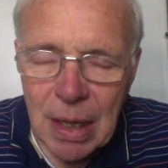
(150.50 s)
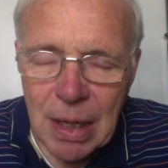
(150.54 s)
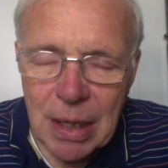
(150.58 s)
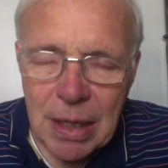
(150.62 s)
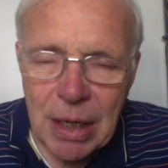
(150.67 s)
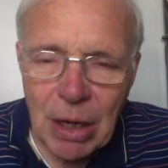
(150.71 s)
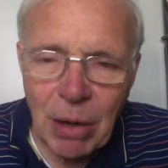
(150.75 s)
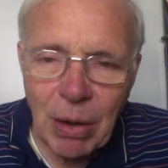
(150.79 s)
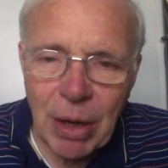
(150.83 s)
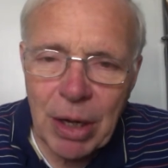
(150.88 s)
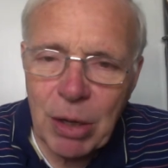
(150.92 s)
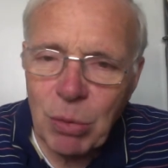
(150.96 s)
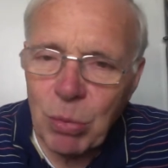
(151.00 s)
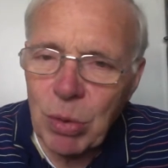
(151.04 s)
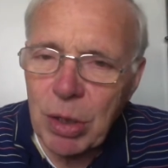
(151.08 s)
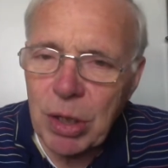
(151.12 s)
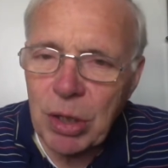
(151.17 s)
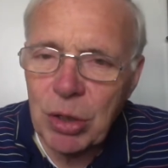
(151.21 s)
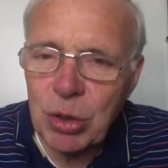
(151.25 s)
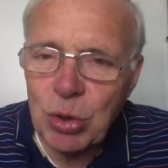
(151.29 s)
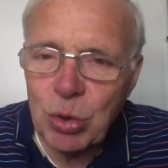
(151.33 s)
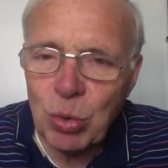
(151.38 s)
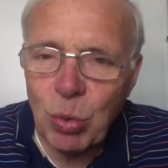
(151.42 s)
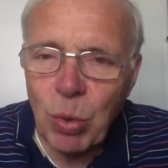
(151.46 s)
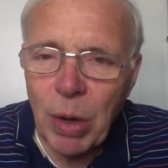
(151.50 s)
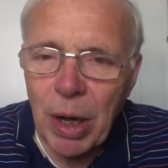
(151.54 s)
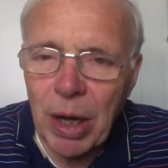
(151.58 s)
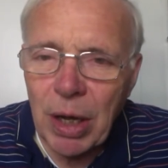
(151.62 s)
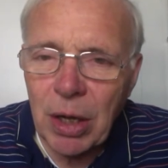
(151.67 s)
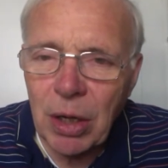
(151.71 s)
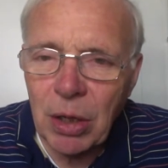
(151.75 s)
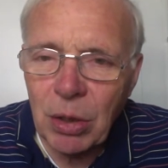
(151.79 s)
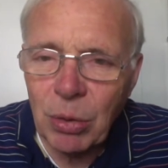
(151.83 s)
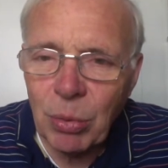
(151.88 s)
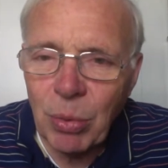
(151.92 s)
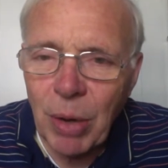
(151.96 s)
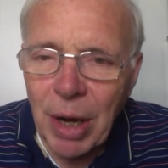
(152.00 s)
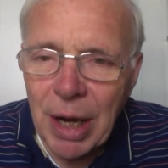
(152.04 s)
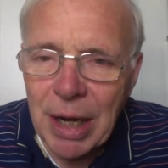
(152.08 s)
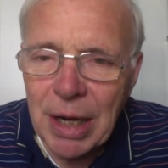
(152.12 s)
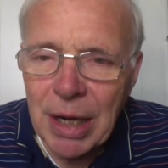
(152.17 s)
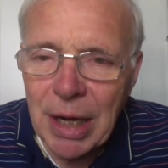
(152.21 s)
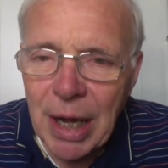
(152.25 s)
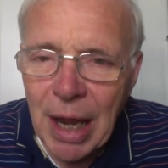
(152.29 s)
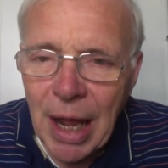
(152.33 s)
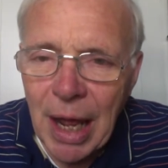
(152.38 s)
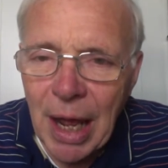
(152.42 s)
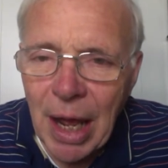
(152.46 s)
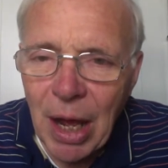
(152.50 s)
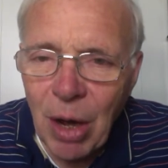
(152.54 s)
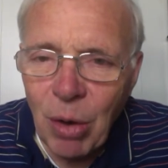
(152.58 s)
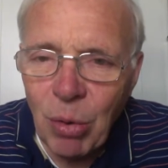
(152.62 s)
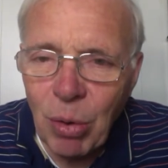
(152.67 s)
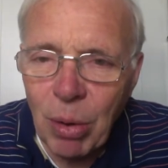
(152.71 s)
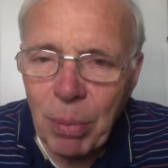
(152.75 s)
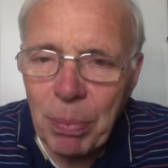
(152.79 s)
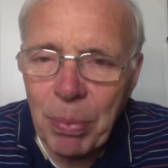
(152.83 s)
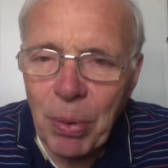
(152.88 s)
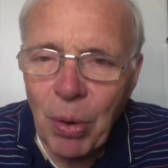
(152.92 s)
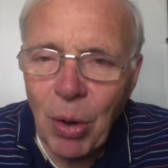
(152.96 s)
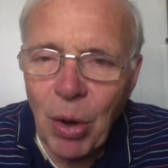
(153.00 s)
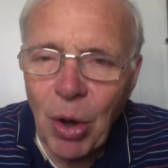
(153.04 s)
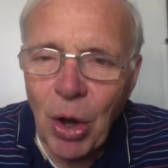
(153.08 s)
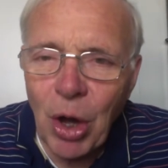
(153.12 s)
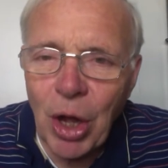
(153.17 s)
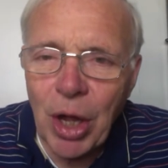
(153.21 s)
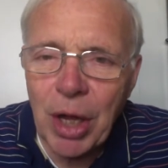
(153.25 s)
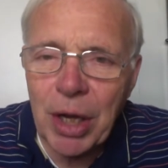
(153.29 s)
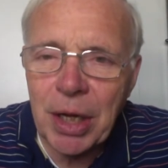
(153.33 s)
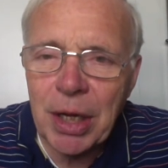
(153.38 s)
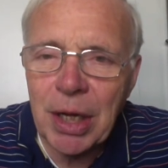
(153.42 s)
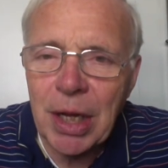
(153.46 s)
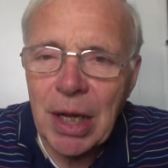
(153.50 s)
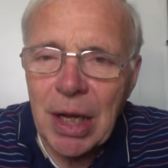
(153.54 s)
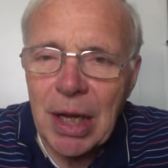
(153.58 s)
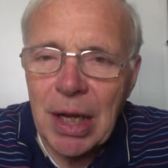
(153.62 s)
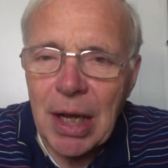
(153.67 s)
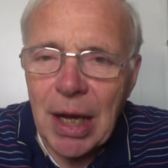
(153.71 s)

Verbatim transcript: Now, I don't want to dwell right now upon